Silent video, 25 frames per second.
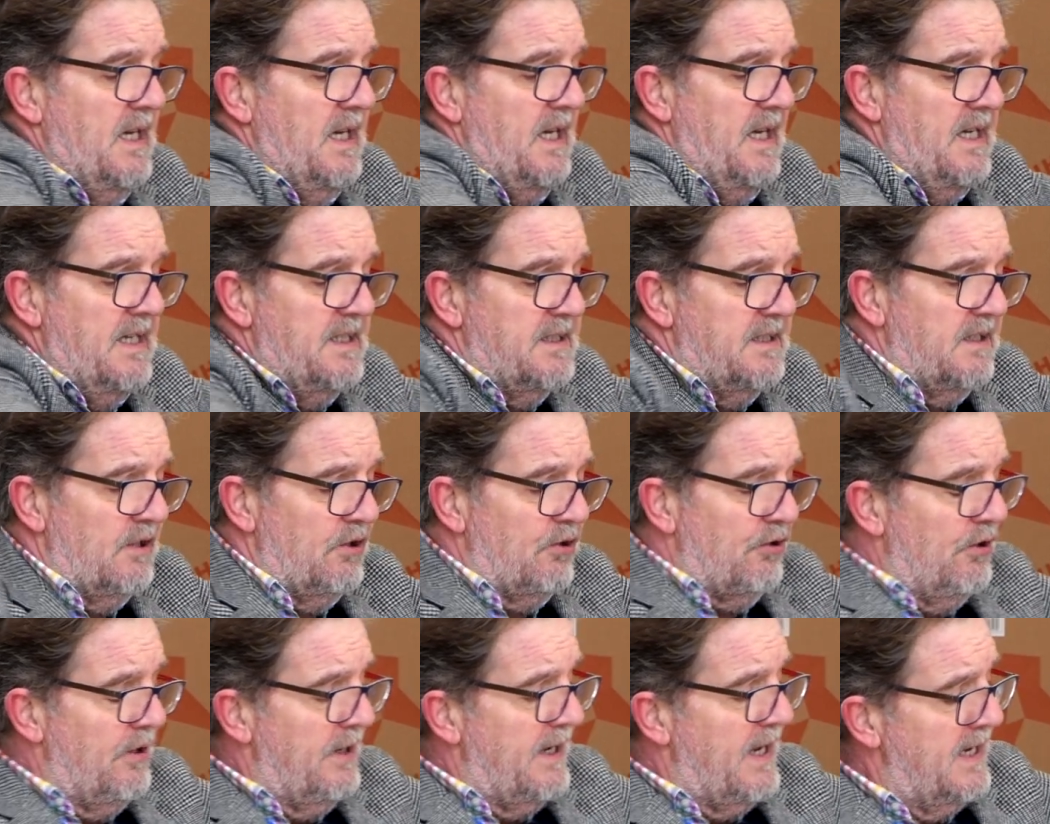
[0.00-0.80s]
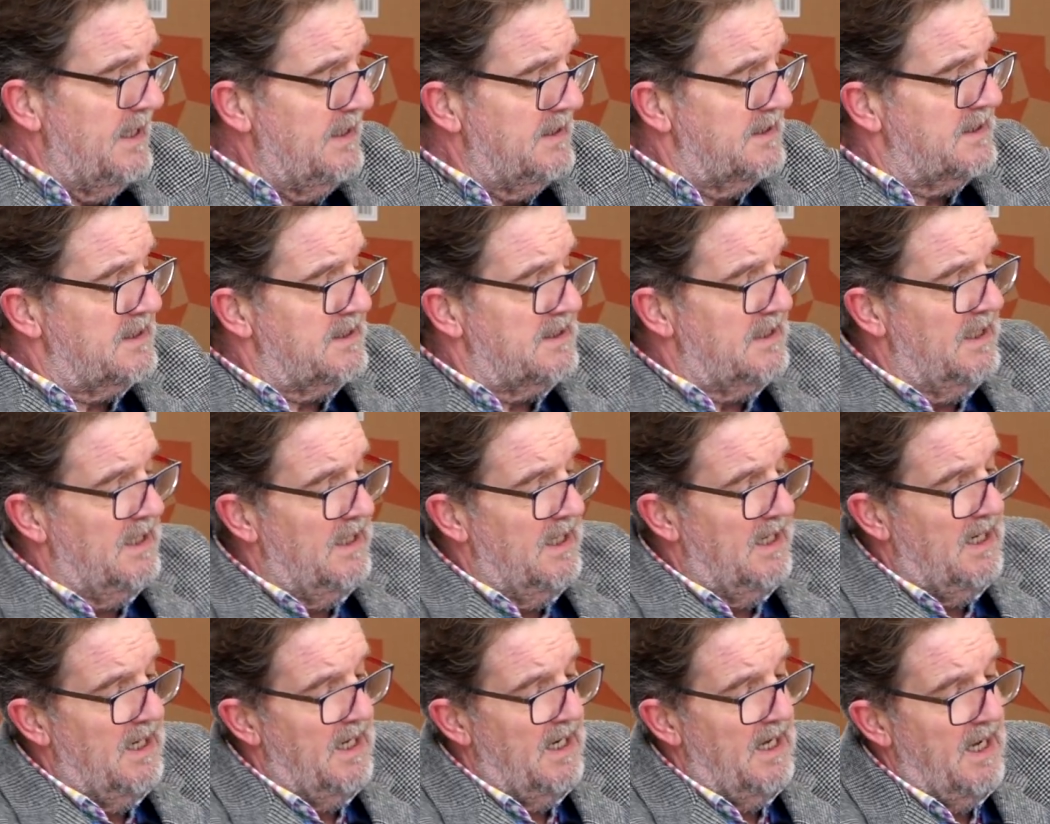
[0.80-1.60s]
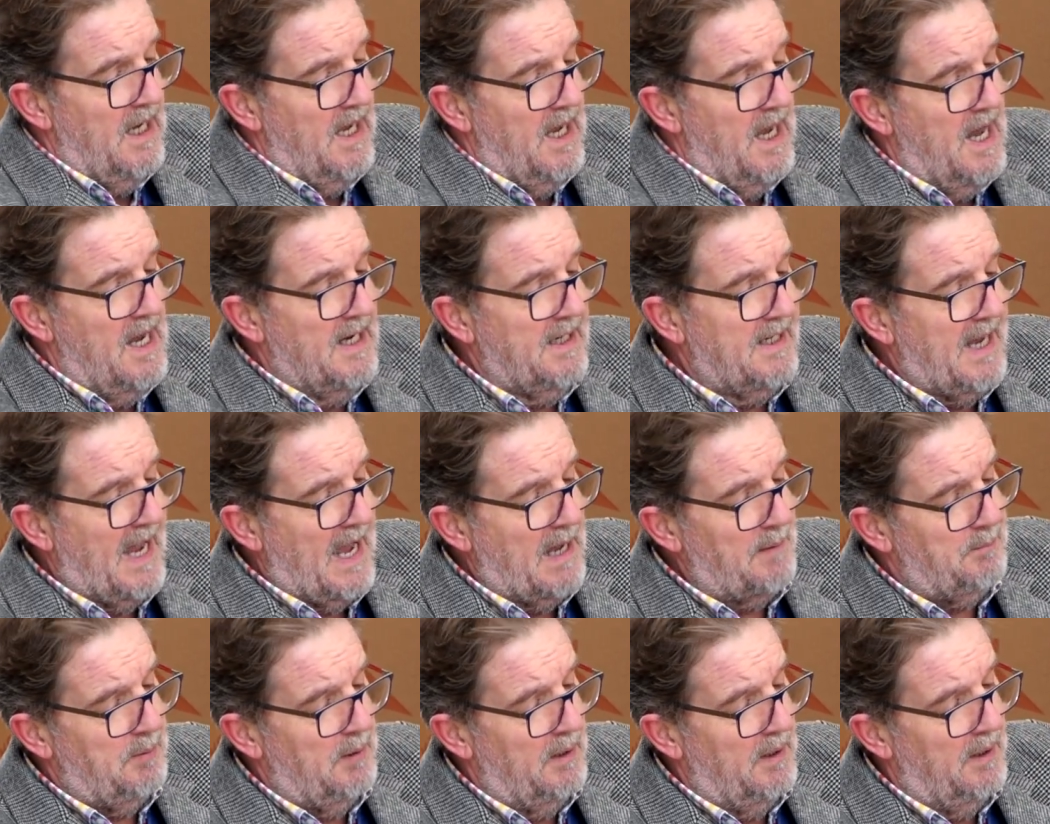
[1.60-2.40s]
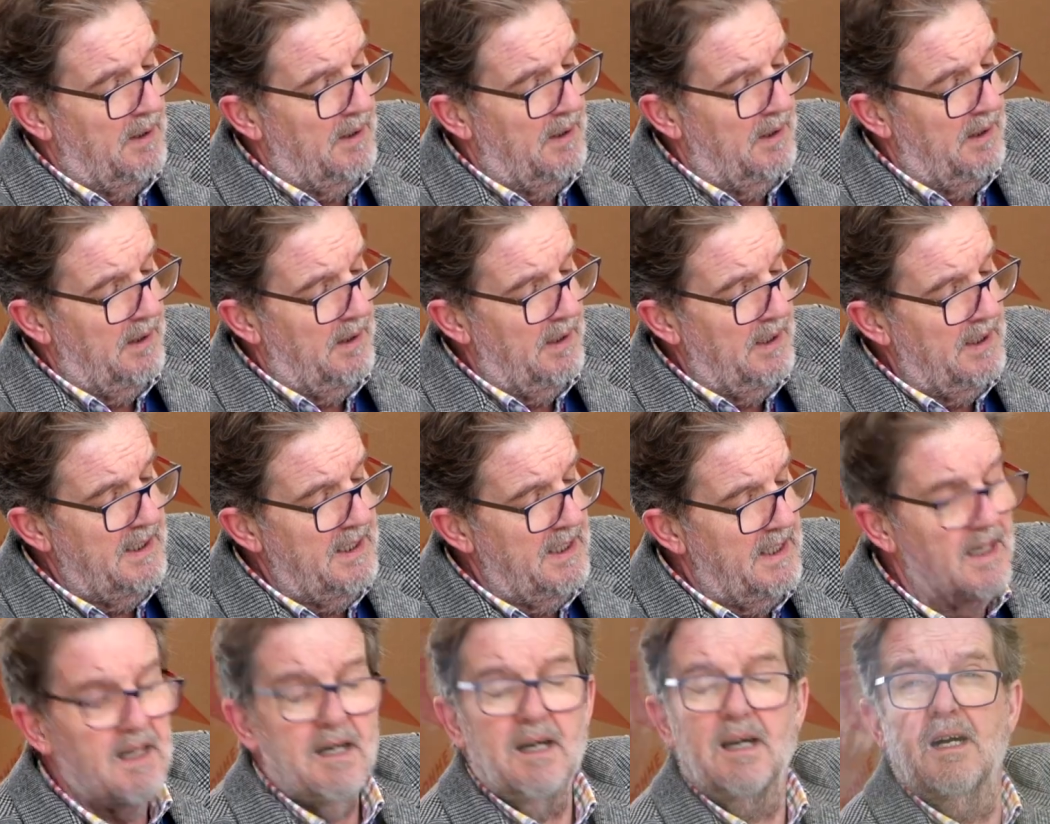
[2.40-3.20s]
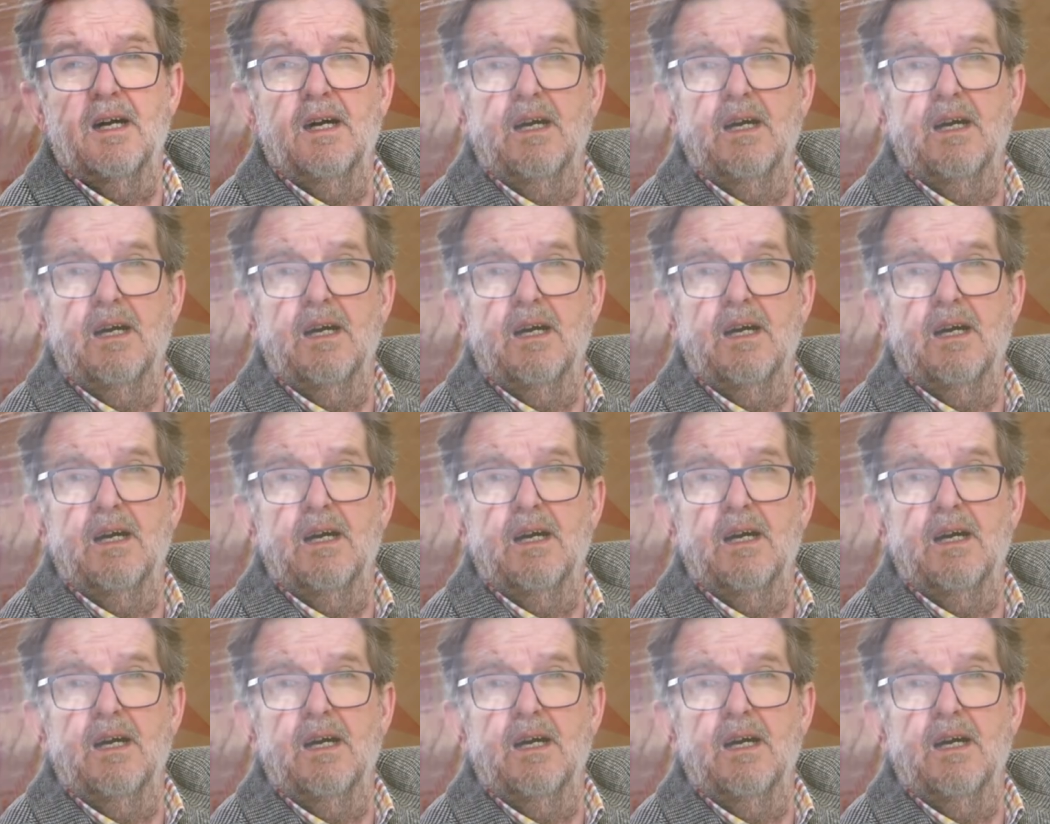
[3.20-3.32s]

is it creates a gap here.